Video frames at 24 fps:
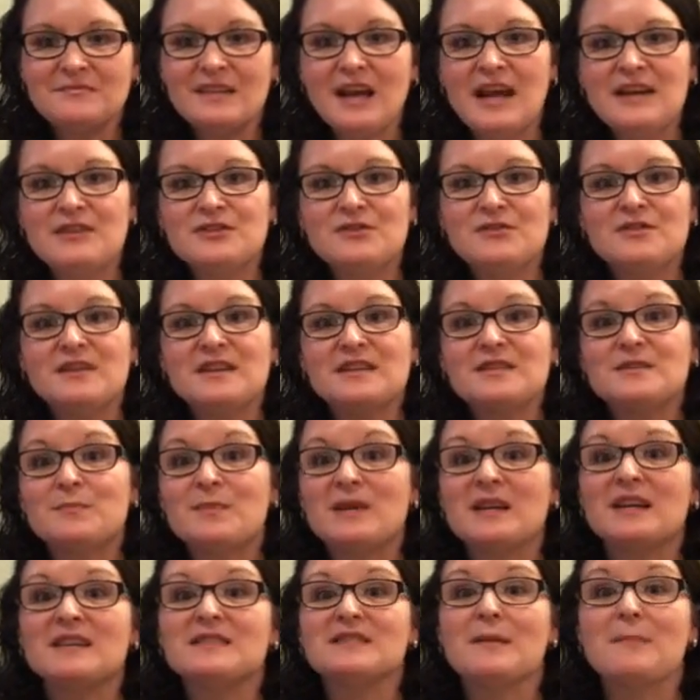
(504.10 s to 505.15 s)
I do this
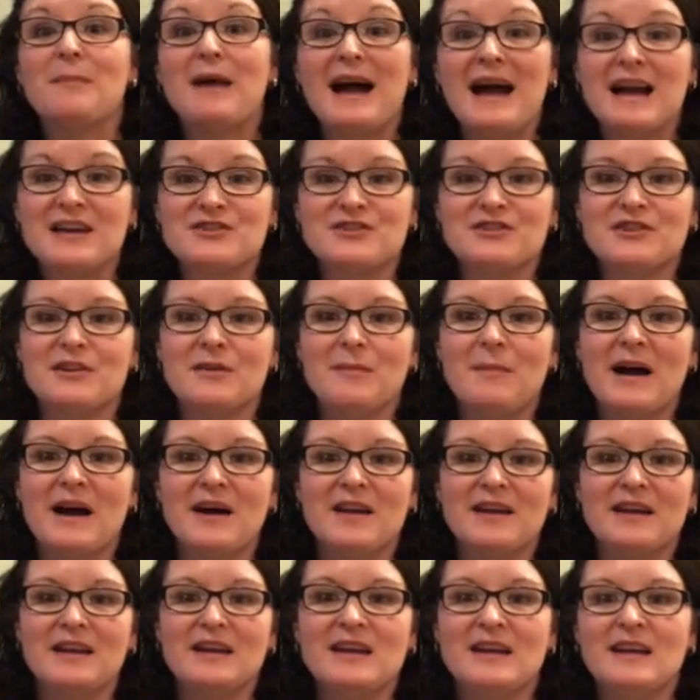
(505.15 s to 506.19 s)
because I'm passionate about
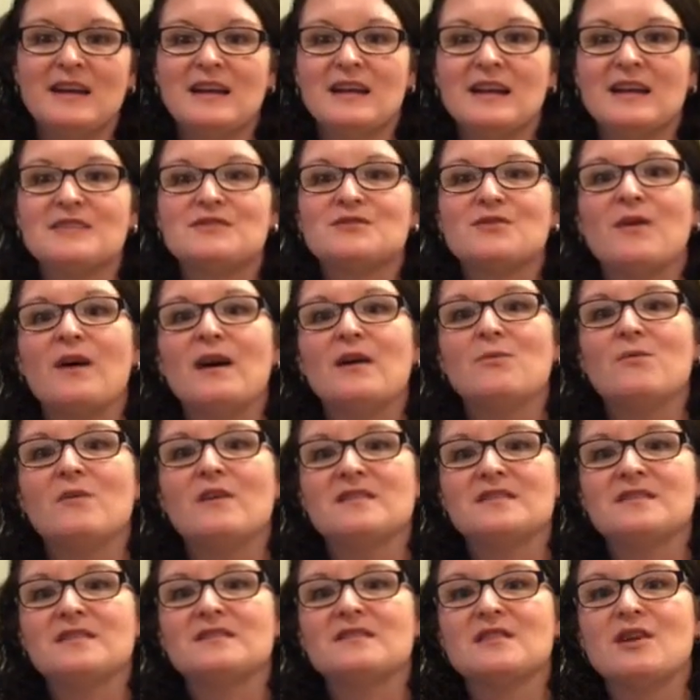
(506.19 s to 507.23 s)
it, and so I want
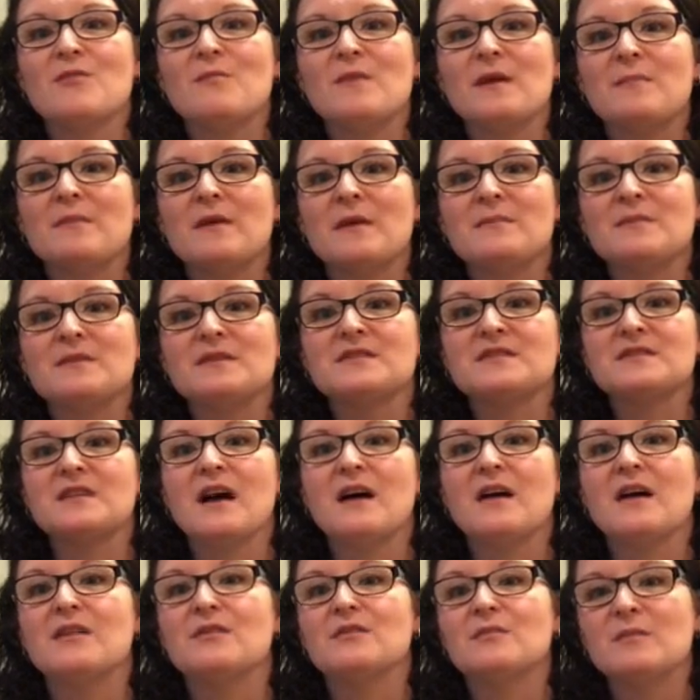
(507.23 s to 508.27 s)
to sell my puppies to
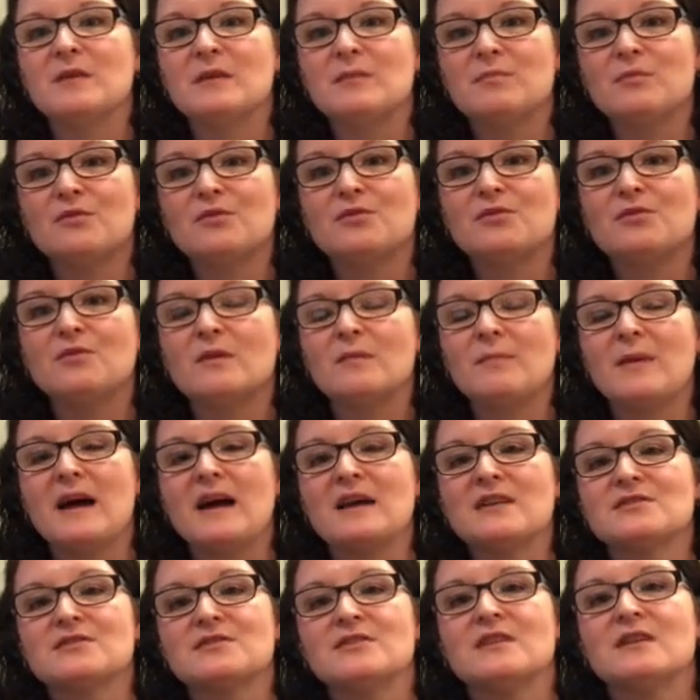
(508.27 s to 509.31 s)
other people who are
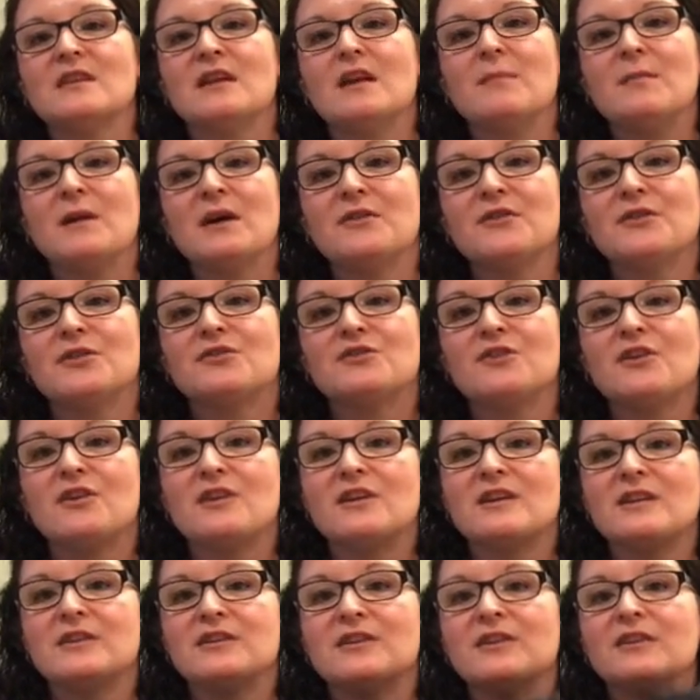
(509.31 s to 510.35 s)
passionate about their
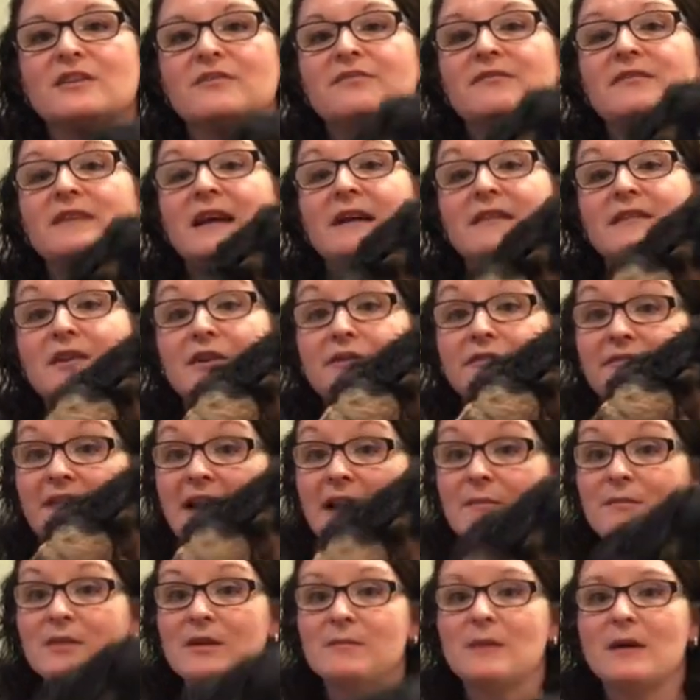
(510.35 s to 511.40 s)
dog and their
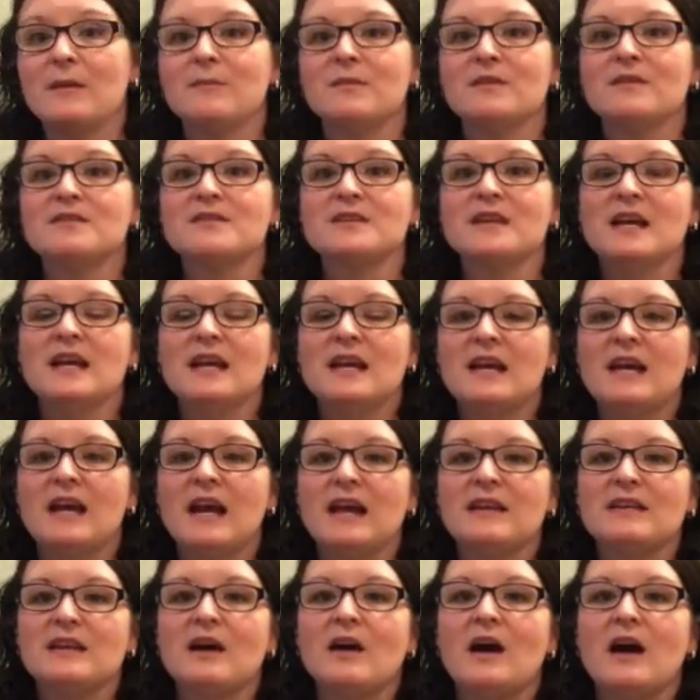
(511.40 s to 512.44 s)
family members,
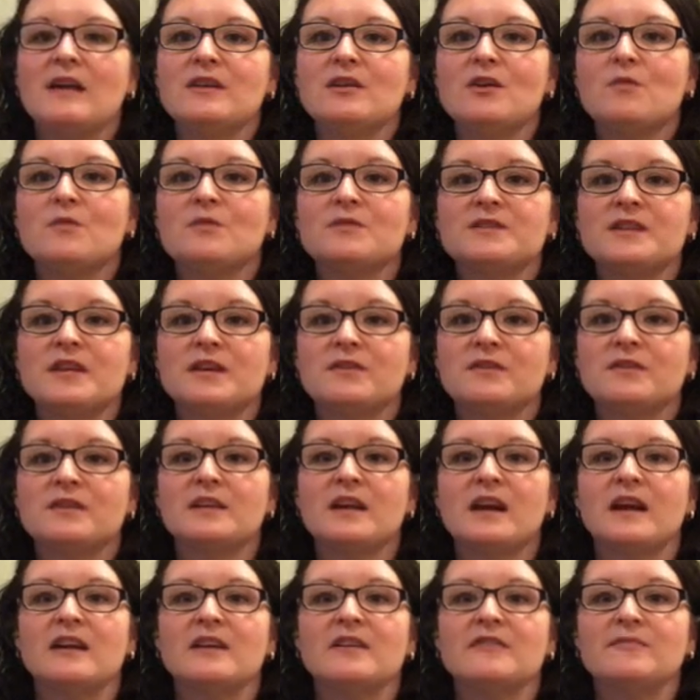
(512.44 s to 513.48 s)
and that I know will take good
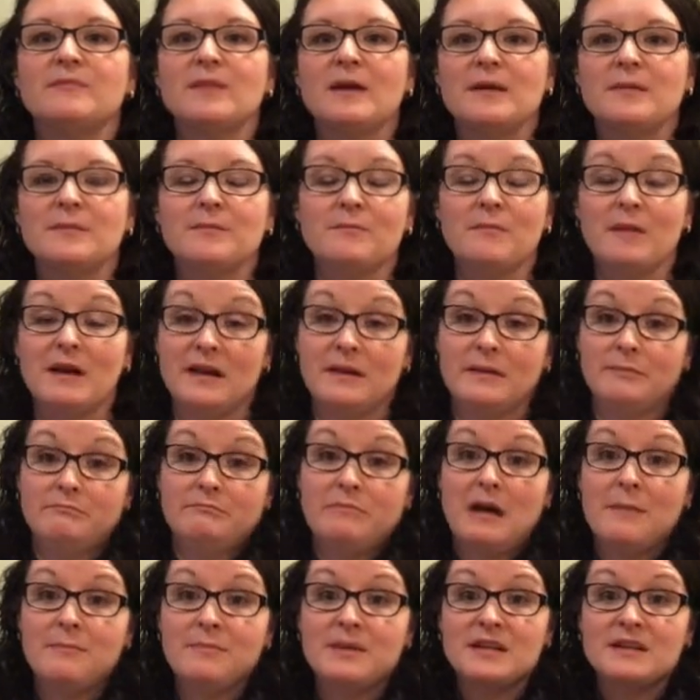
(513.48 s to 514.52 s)
care of my
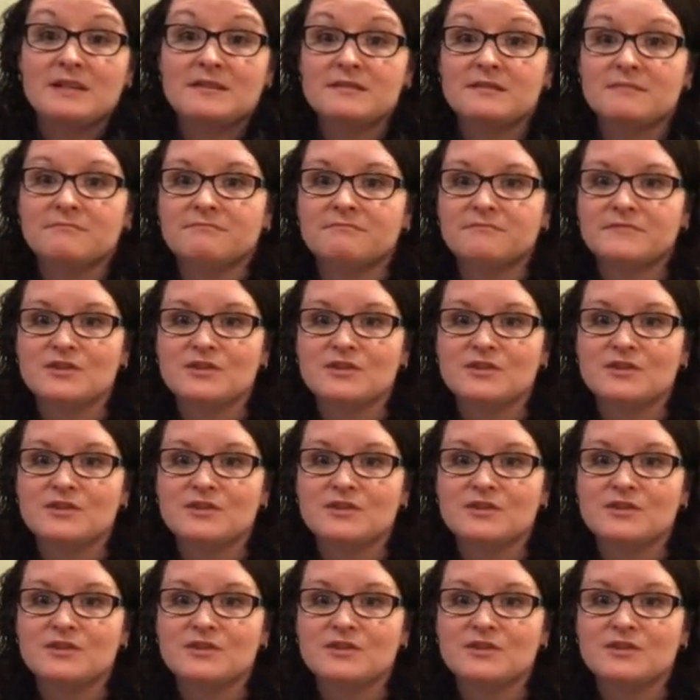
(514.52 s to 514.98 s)
puppies.